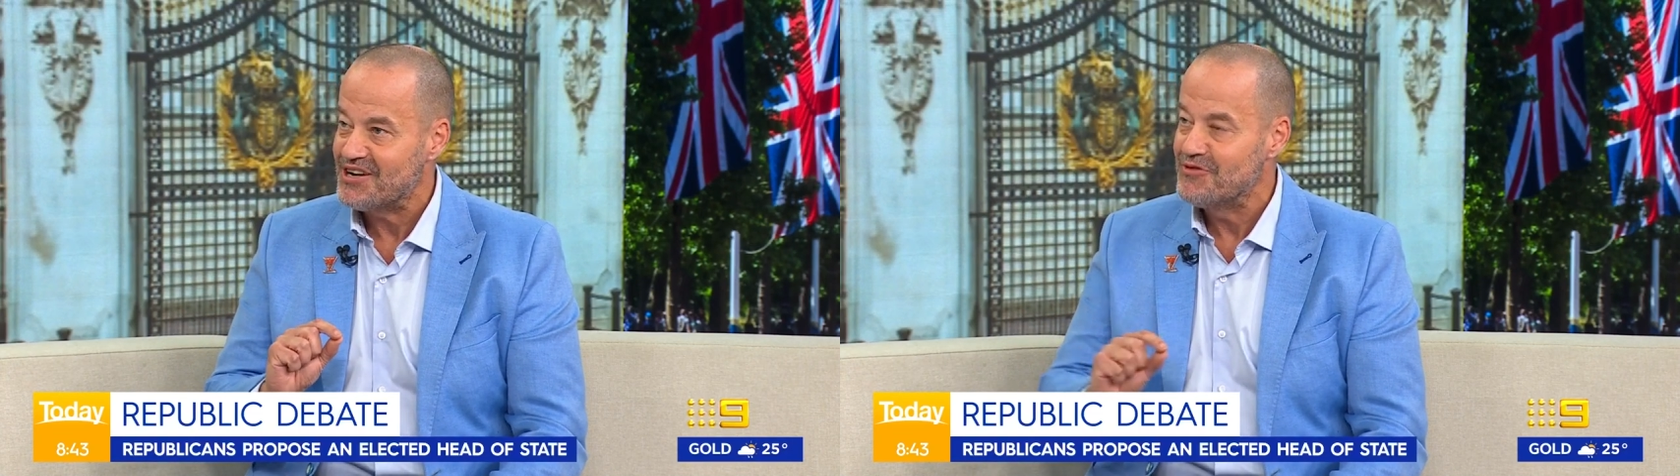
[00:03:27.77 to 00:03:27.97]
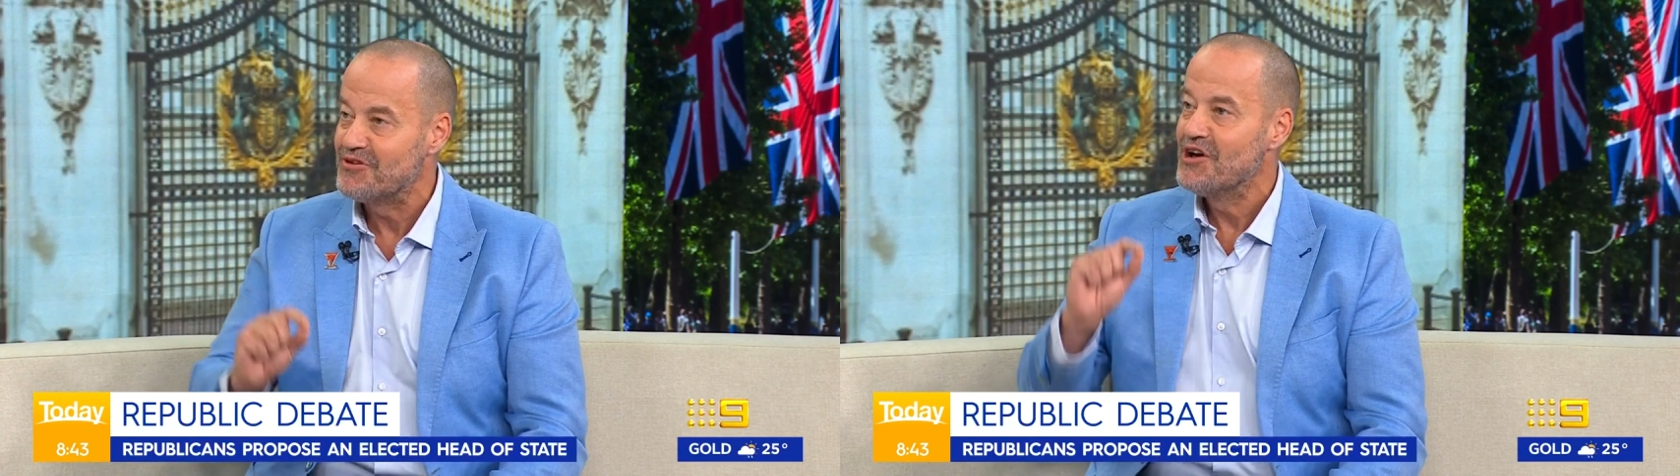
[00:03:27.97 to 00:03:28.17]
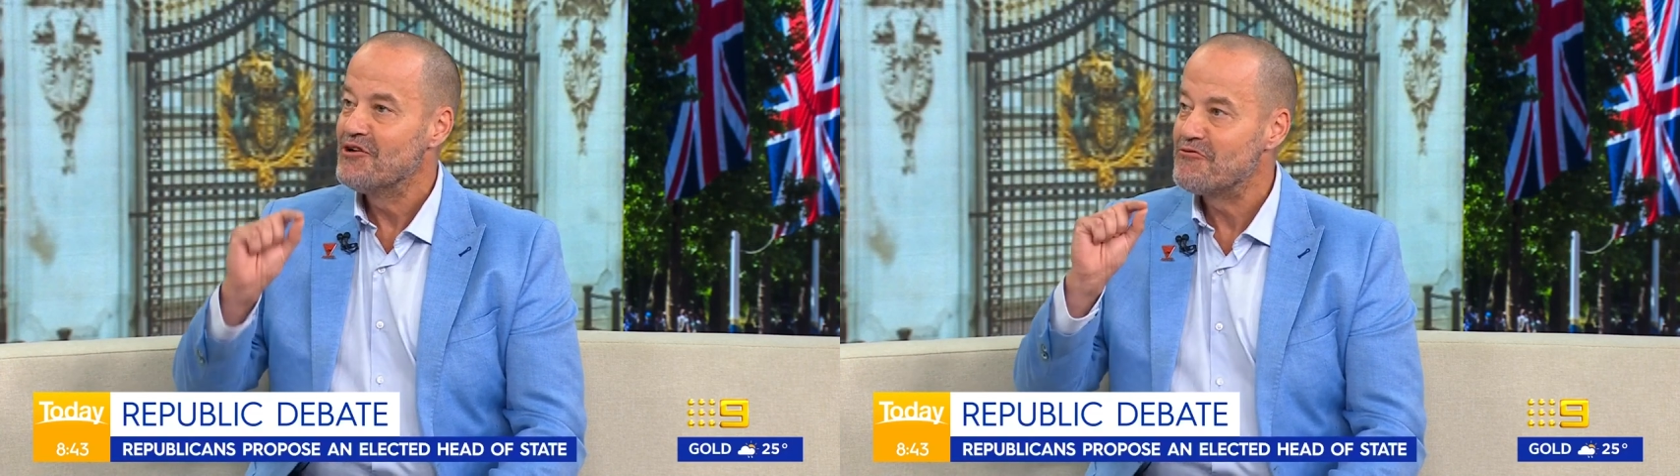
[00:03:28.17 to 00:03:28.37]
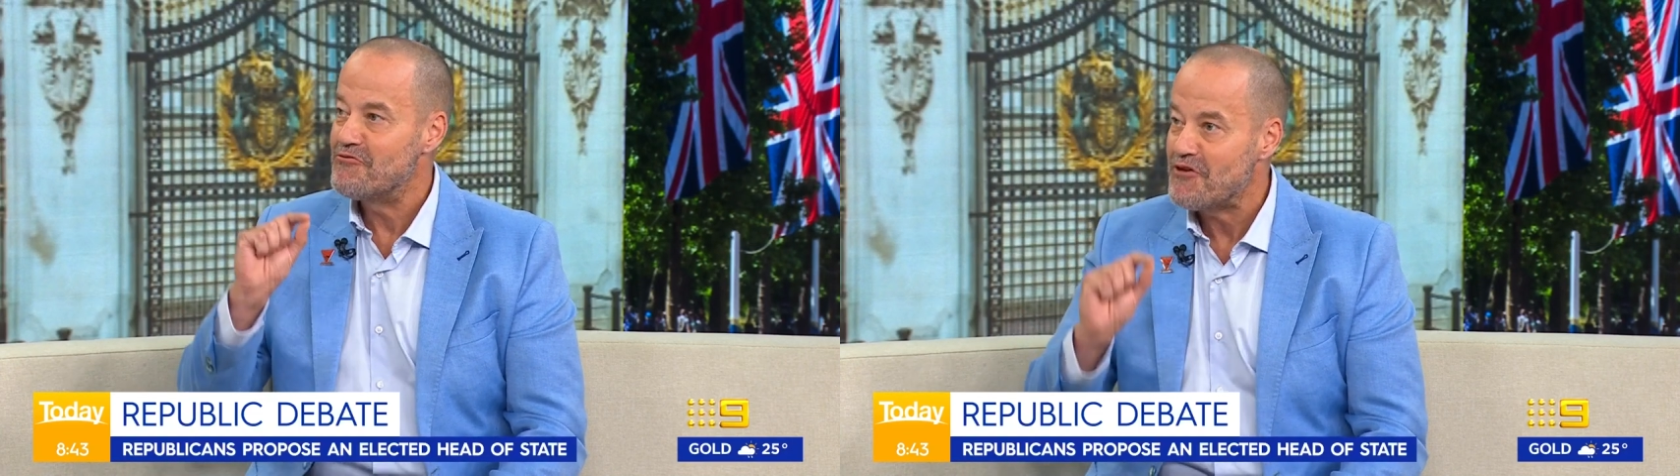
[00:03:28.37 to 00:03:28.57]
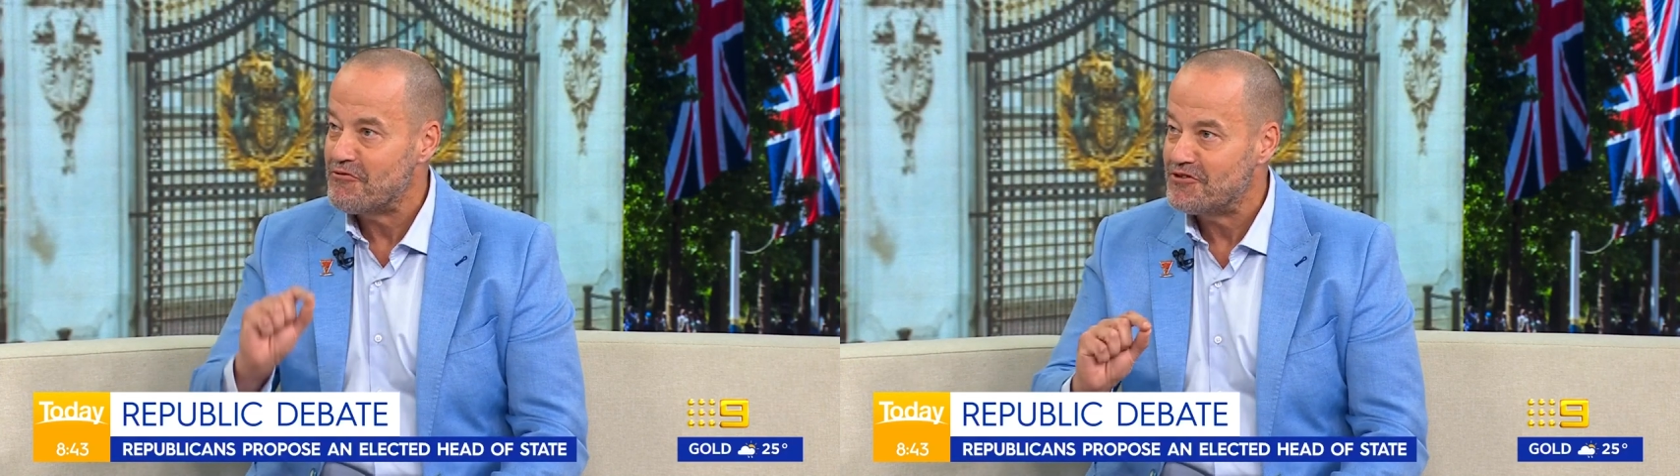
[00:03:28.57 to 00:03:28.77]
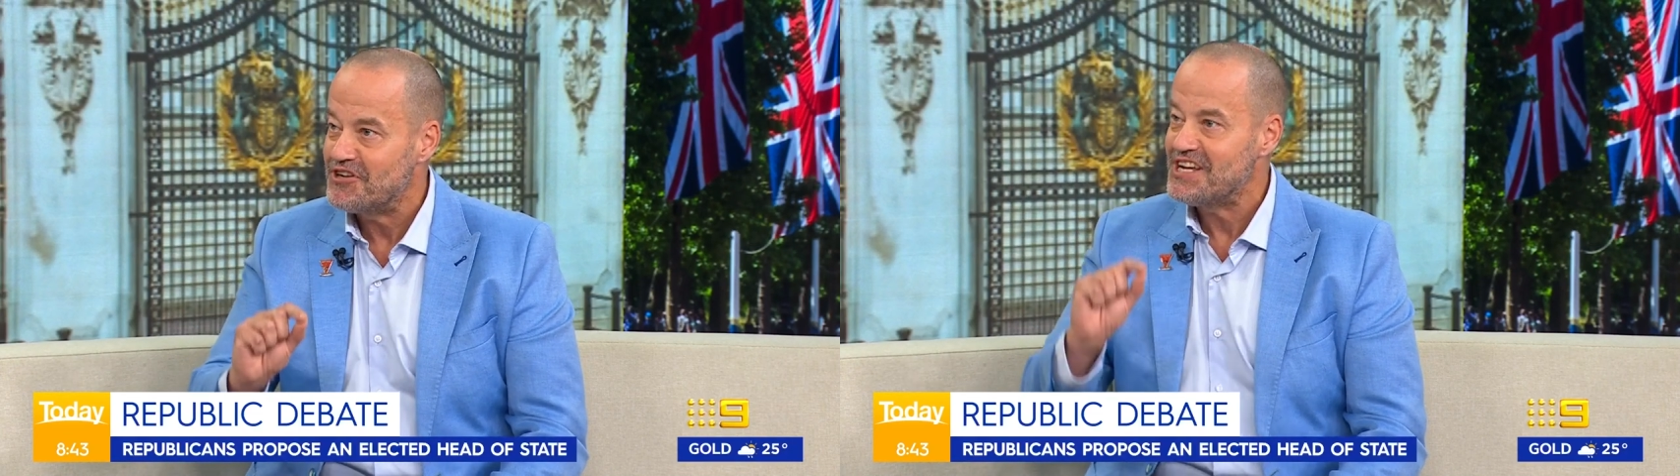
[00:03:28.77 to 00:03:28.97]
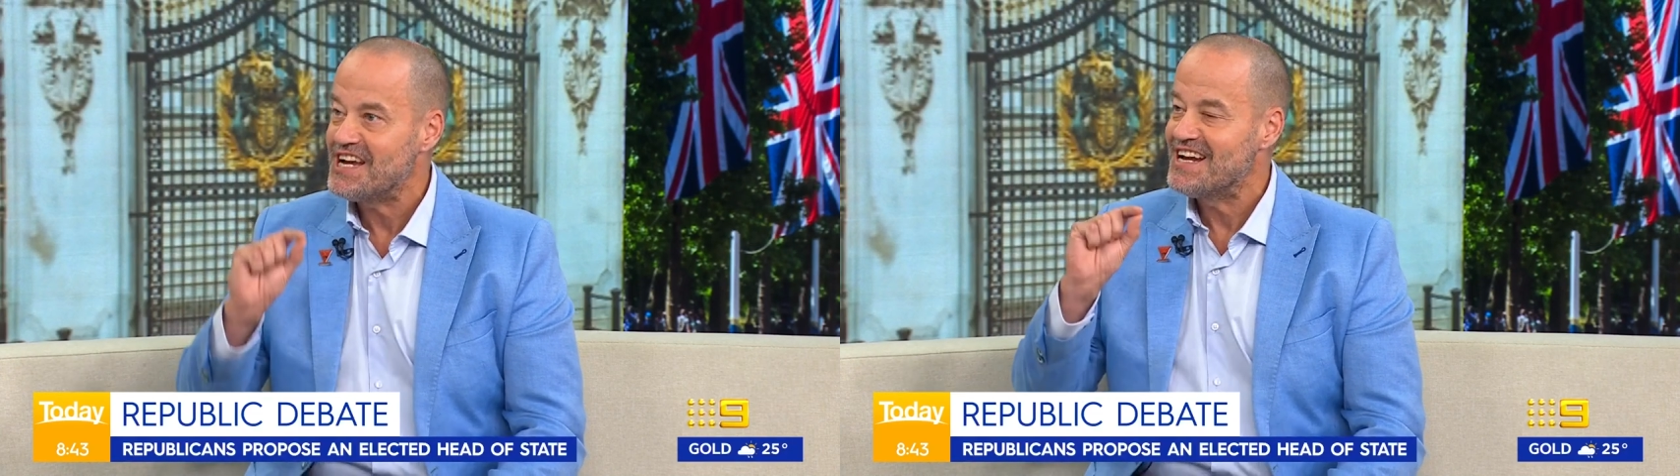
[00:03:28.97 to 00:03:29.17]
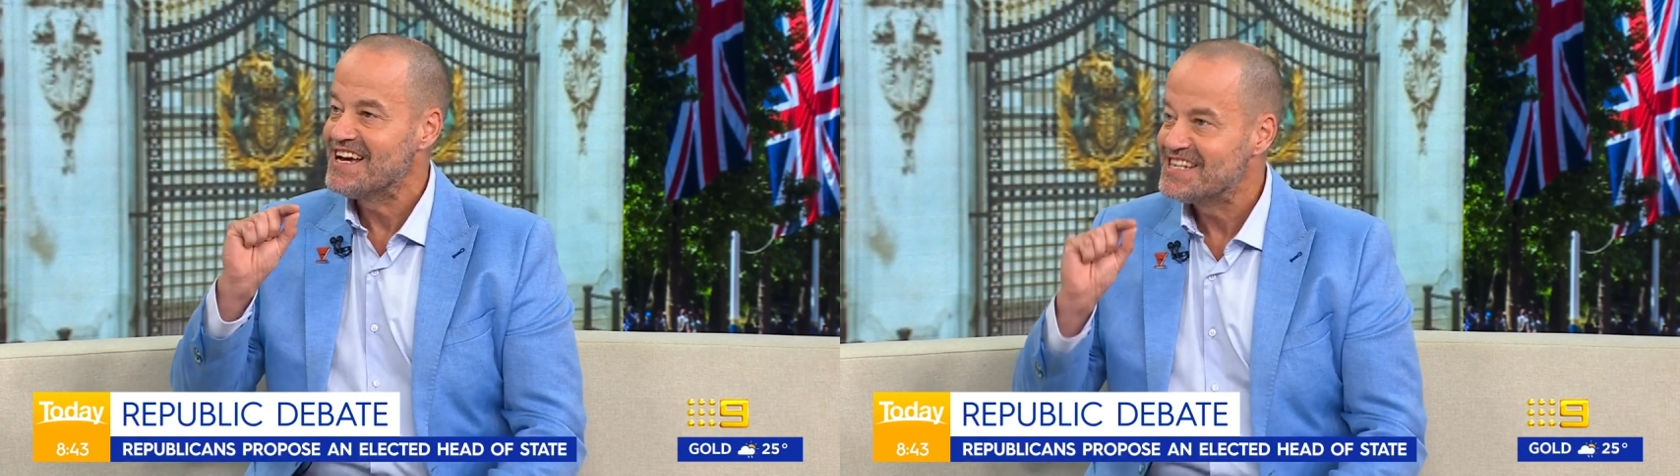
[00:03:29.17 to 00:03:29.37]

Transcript: of 15